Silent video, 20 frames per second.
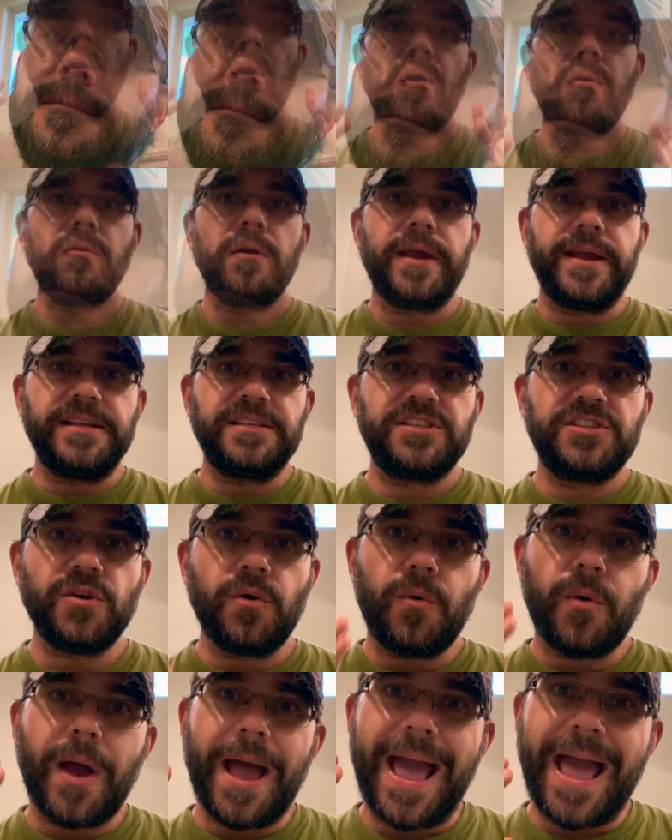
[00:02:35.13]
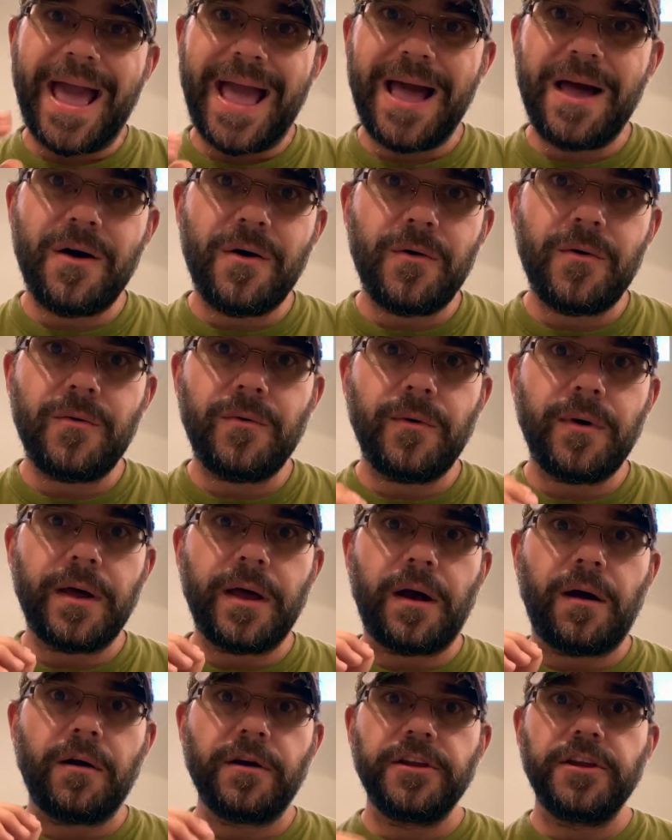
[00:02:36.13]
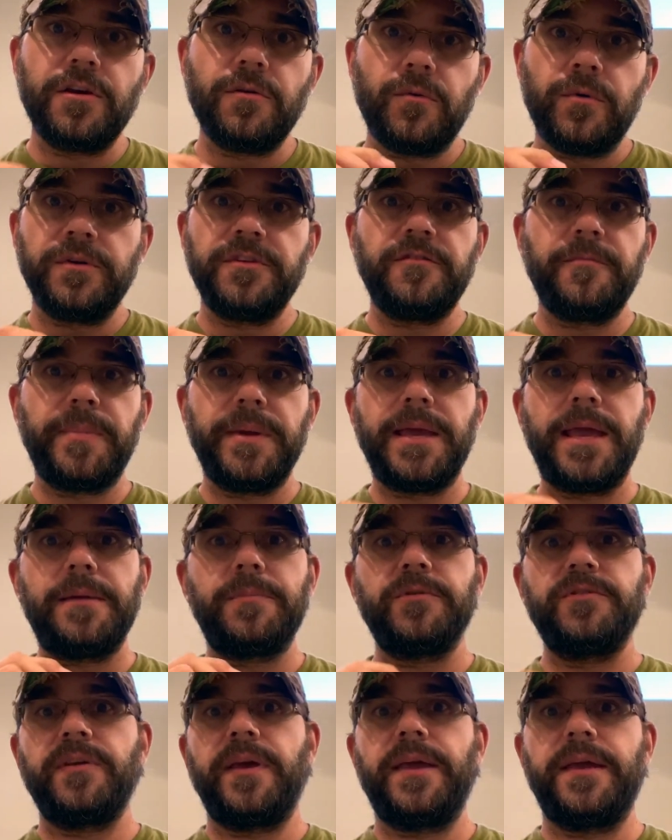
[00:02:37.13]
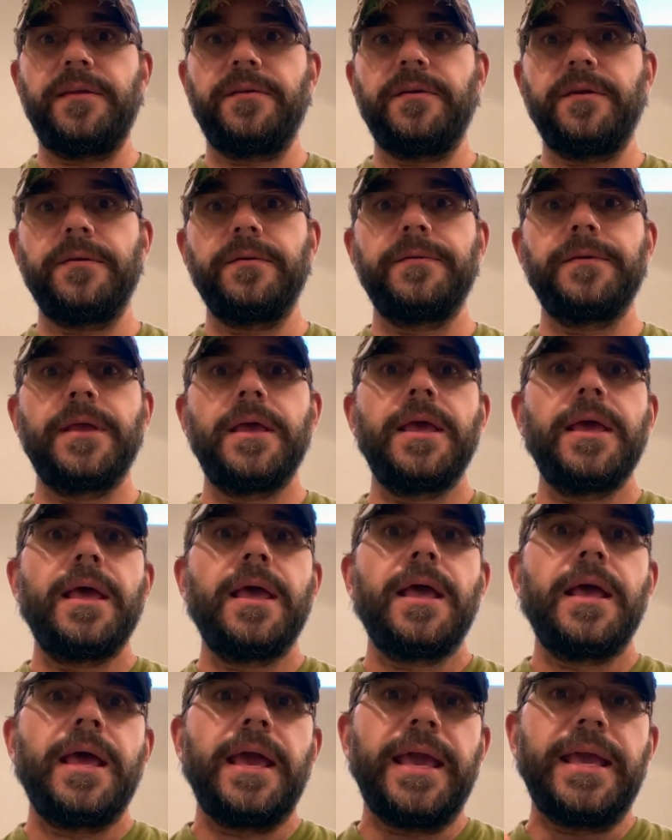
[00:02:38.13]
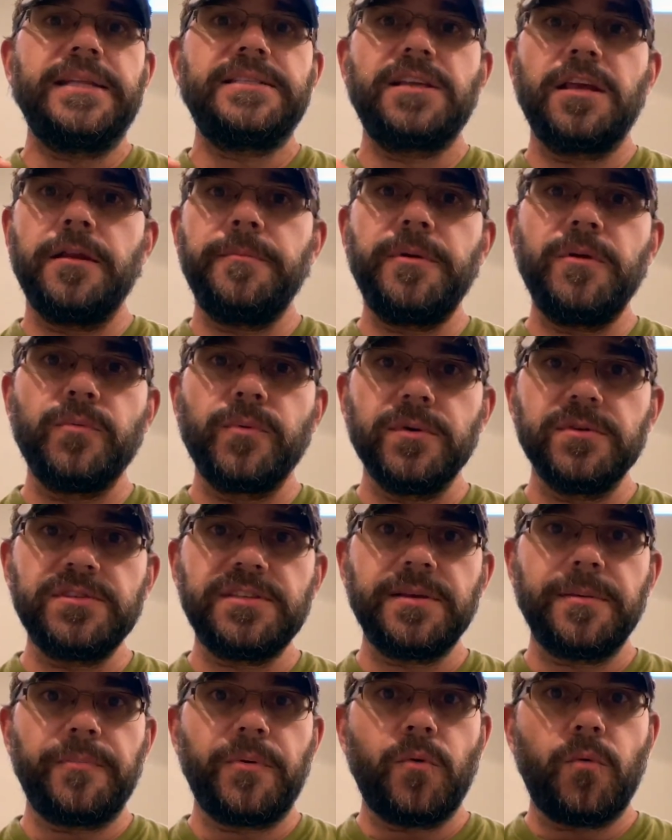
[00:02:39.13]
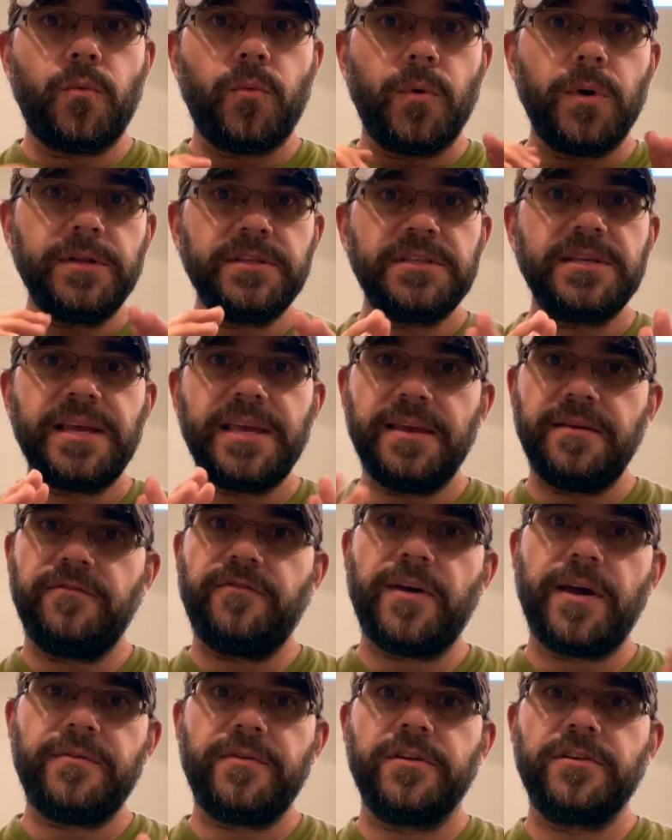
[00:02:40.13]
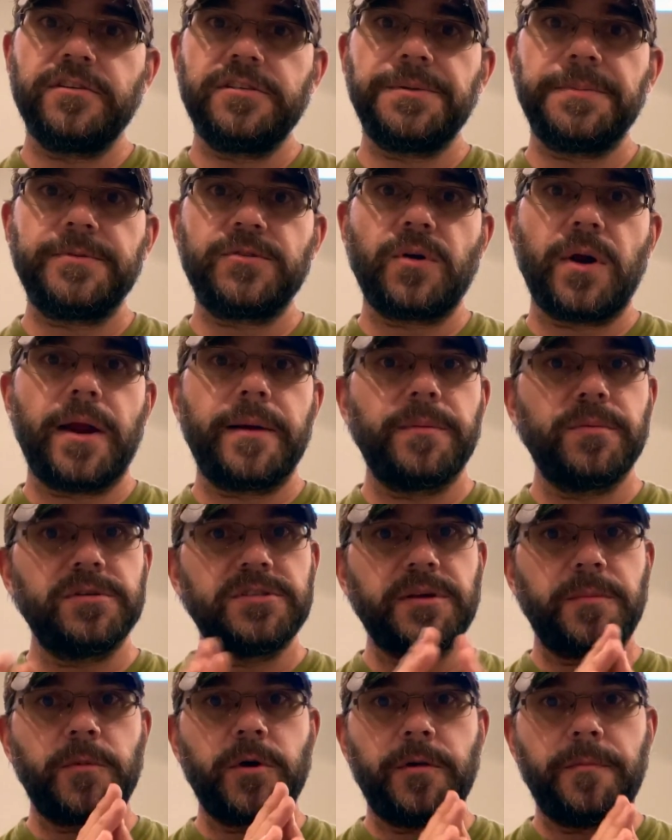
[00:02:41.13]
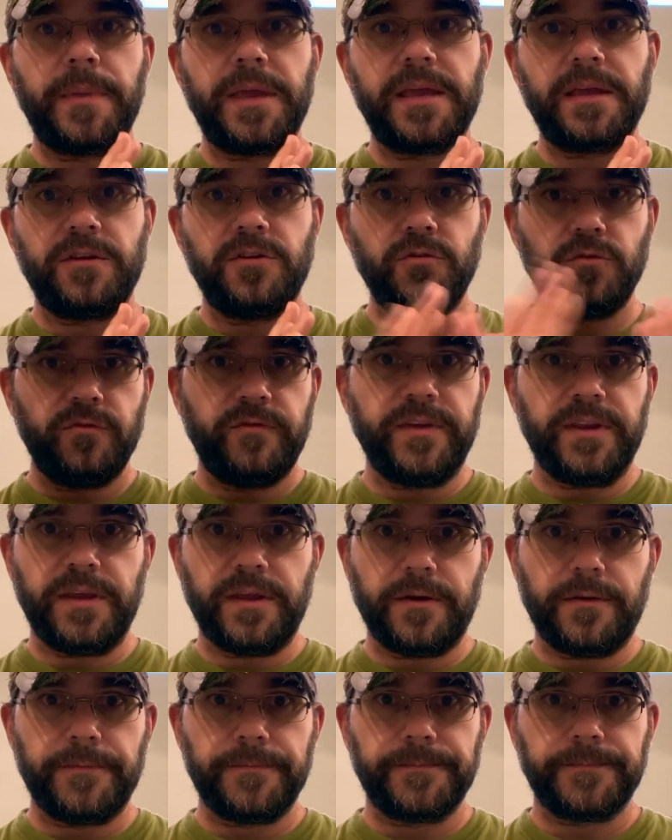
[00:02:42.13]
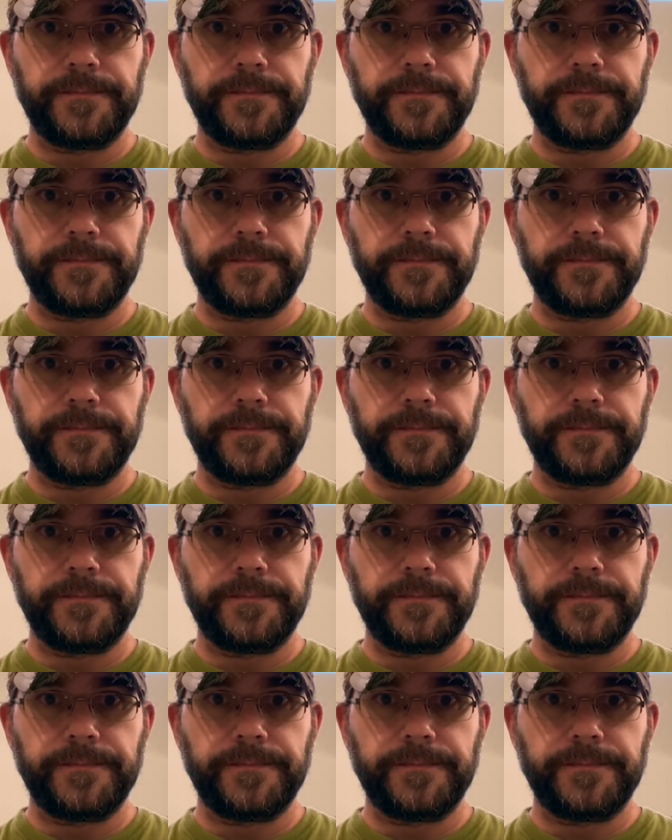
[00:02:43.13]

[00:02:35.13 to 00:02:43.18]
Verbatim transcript: All right, so how are you going to be able to enter? It's gonna be real simple. Once I hit five hundred subscribers, I'm gonna make a new video.